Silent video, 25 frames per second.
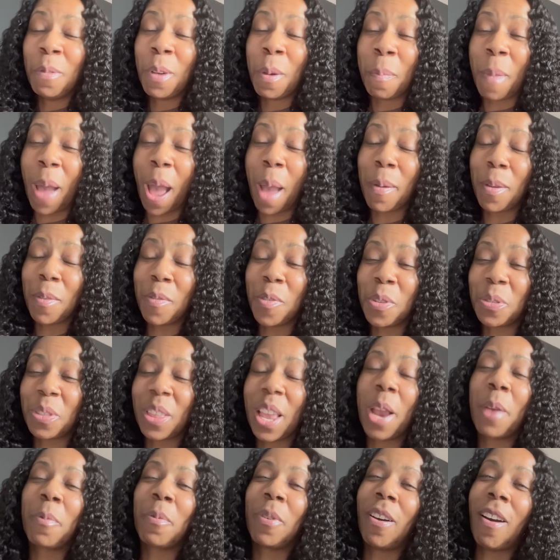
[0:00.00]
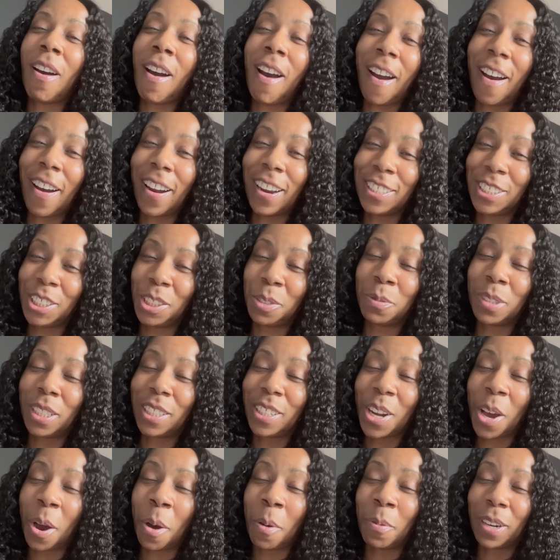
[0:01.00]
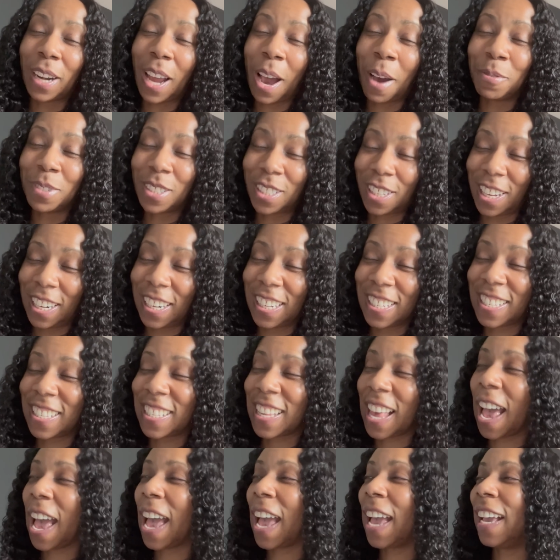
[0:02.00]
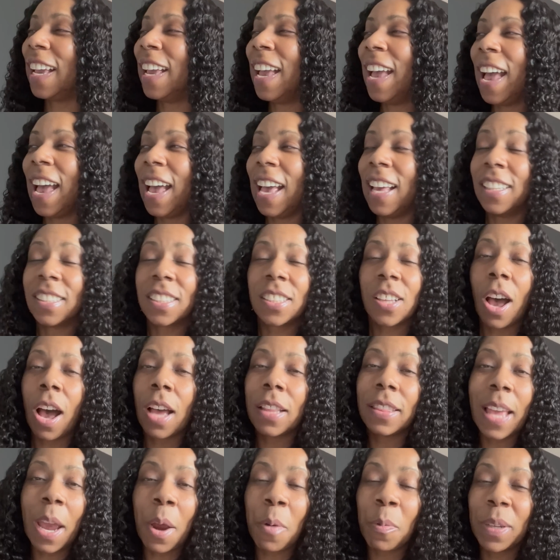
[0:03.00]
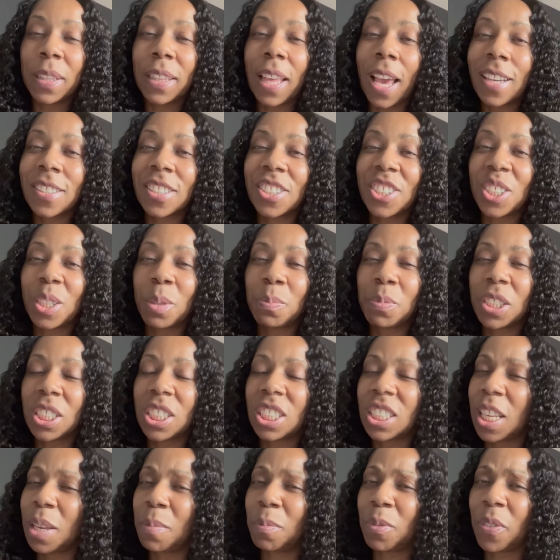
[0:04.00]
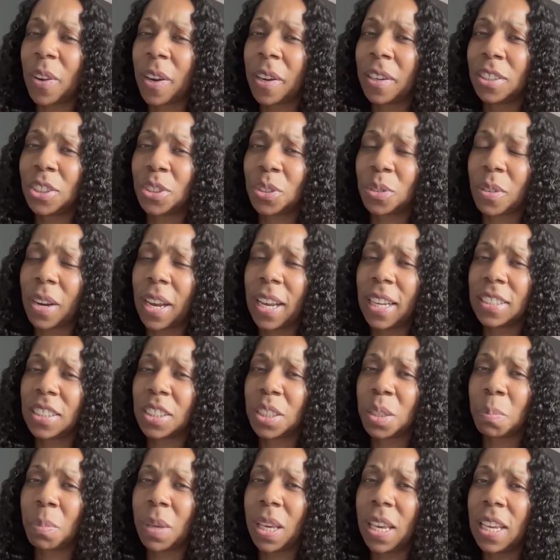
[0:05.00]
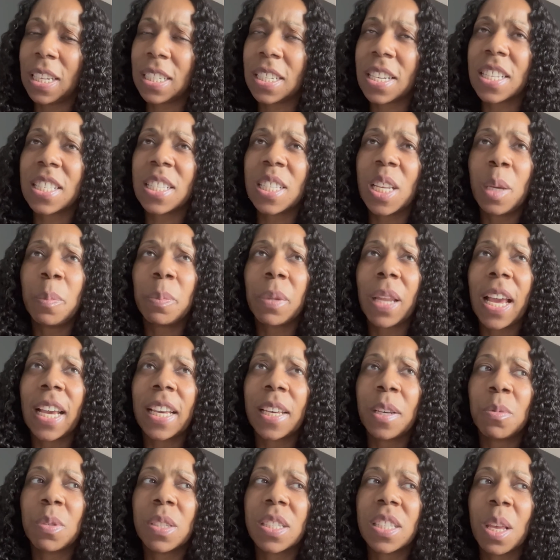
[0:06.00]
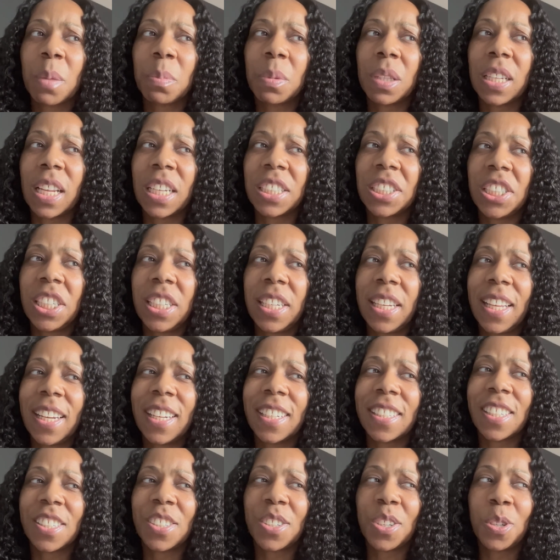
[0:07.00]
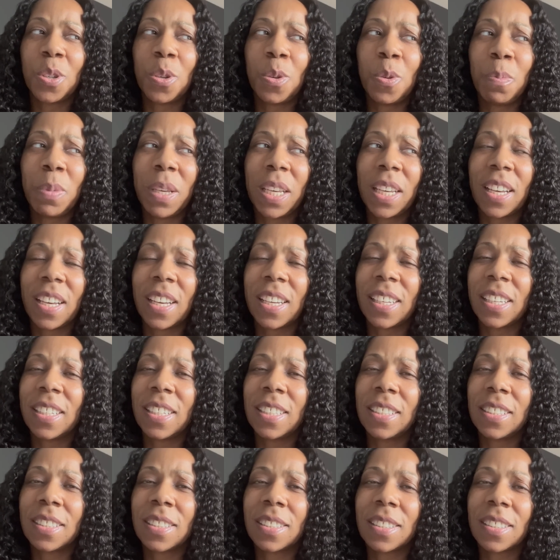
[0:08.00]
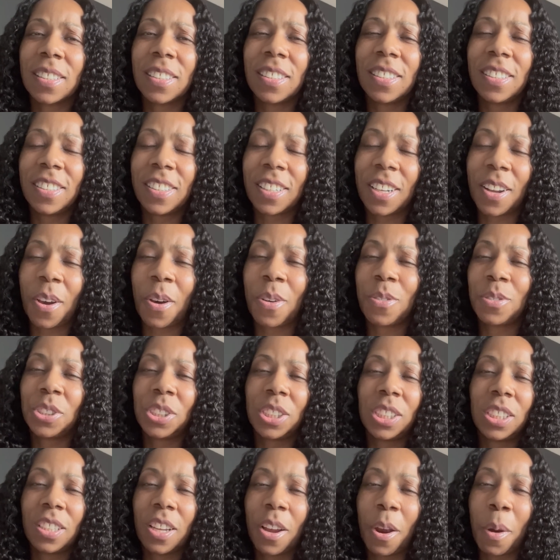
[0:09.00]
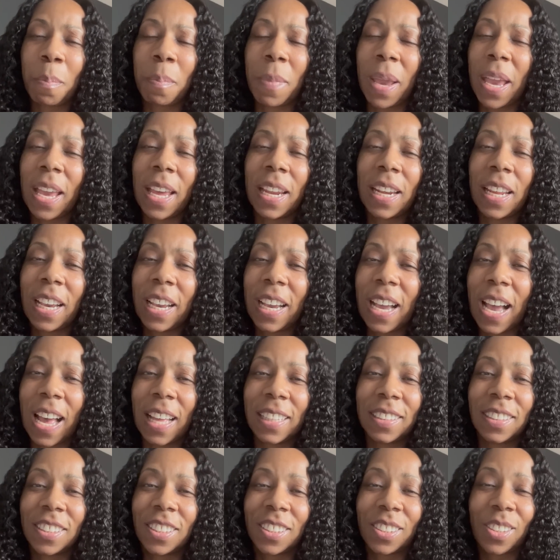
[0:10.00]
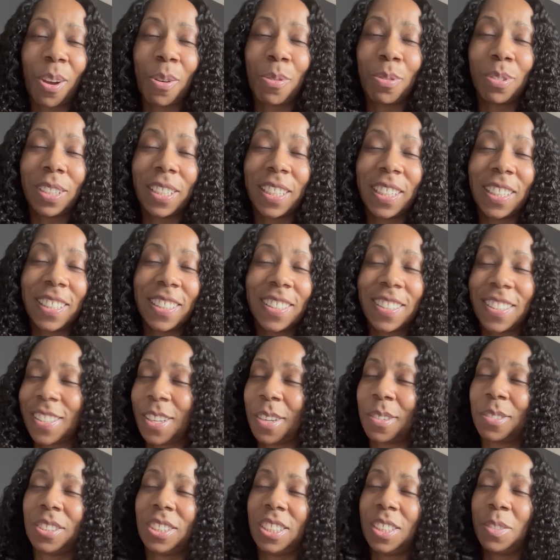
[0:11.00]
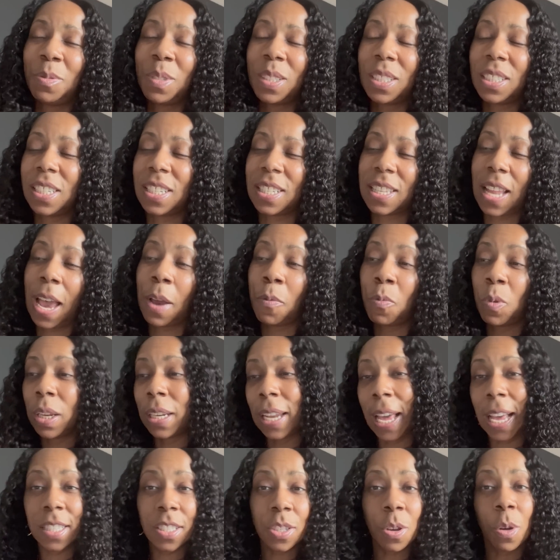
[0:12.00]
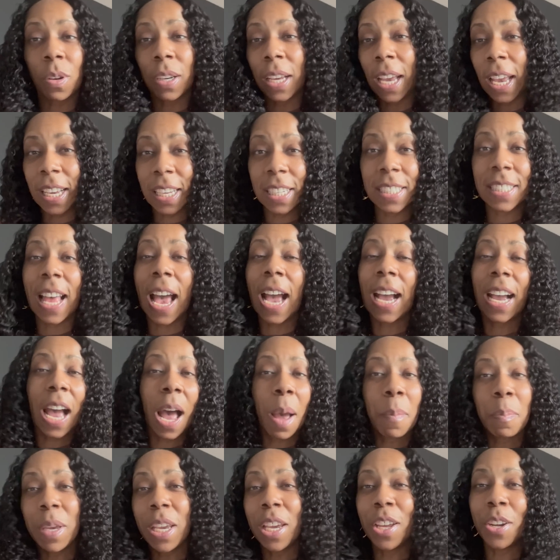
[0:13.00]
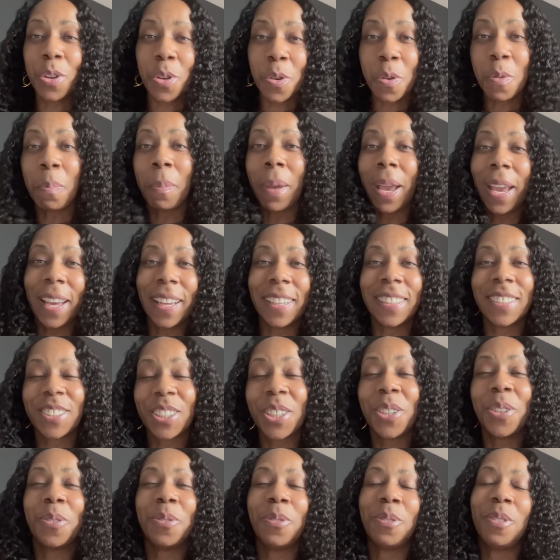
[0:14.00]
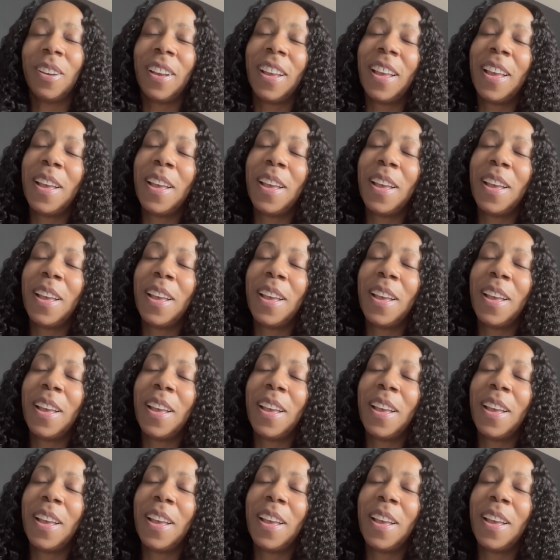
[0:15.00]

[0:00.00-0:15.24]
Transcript: but maybe if you think real hard, you would know what I was going to say. And so uh, their relationship just seemed very strange to me. It just seemed like it was something that she needed to do because, you know, her man had gotten stolen. And so she was just like, well, that's okay because I got me a new man too.